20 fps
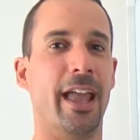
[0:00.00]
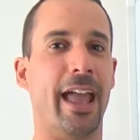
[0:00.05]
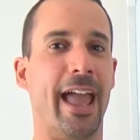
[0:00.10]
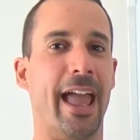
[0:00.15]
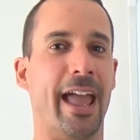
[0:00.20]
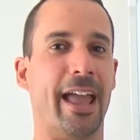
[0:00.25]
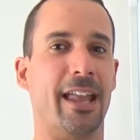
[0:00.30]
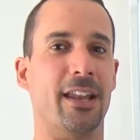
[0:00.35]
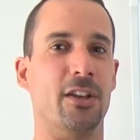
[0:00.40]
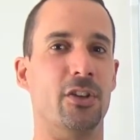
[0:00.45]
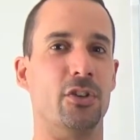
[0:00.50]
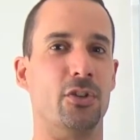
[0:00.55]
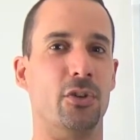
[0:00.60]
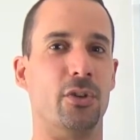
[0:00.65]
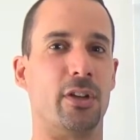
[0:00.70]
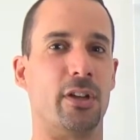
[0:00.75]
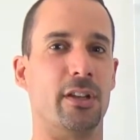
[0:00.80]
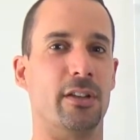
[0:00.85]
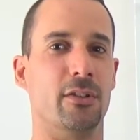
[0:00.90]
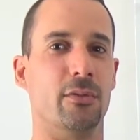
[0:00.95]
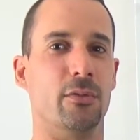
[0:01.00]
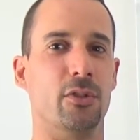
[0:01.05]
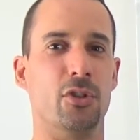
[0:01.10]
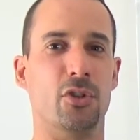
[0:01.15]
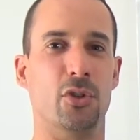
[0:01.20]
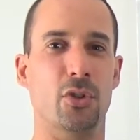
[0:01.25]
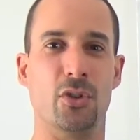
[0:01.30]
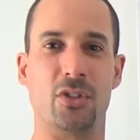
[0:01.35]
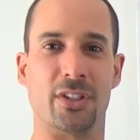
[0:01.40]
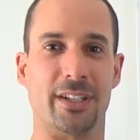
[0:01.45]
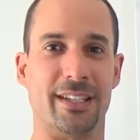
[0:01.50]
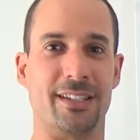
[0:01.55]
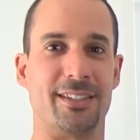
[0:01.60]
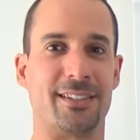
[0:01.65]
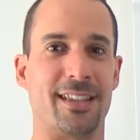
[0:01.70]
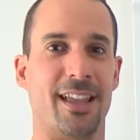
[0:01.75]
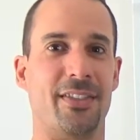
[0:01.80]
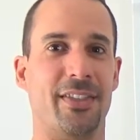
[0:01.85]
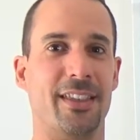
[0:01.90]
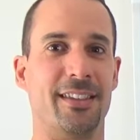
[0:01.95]
and you can usually
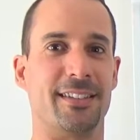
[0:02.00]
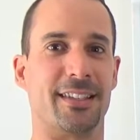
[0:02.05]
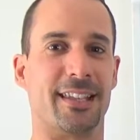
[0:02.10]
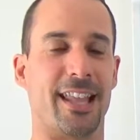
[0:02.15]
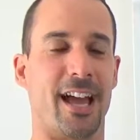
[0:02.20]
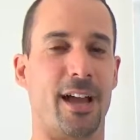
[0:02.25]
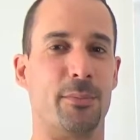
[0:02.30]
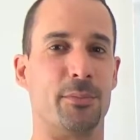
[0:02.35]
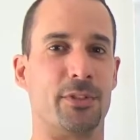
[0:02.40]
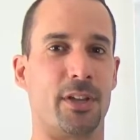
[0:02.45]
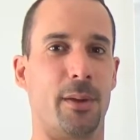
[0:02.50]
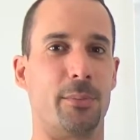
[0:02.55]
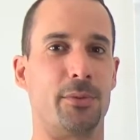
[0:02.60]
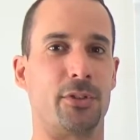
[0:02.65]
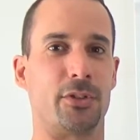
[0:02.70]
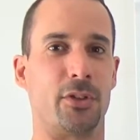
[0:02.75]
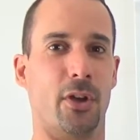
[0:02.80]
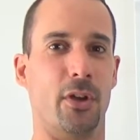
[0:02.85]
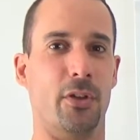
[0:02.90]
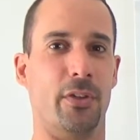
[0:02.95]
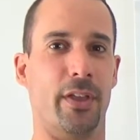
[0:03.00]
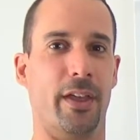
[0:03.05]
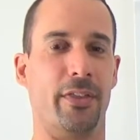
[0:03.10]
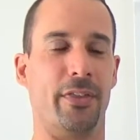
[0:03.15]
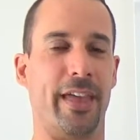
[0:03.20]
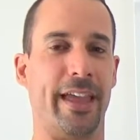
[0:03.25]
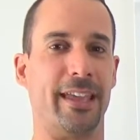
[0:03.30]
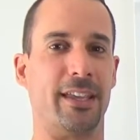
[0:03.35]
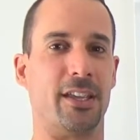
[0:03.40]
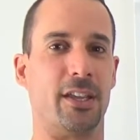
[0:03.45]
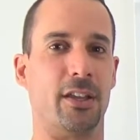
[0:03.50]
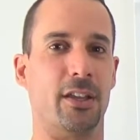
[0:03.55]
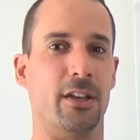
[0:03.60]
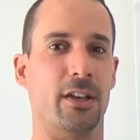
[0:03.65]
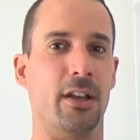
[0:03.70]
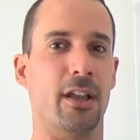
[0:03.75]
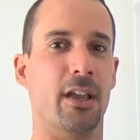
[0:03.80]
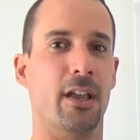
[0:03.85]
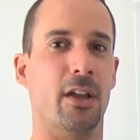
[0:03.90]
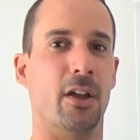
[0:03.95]
set these alarms up so that they
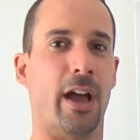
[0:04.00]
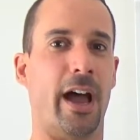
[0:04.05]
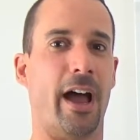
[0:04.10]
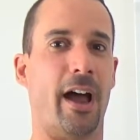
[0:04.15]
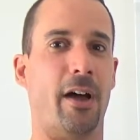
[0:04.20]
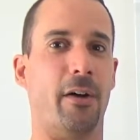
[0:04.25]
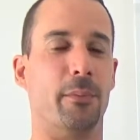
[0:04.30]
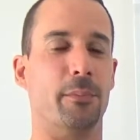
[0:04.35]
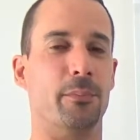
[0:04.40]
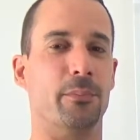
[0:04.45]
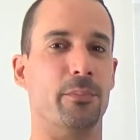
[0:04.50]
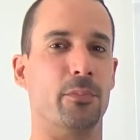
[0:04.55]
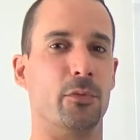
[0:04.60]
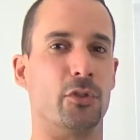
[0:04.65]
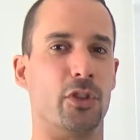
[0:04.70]
can um,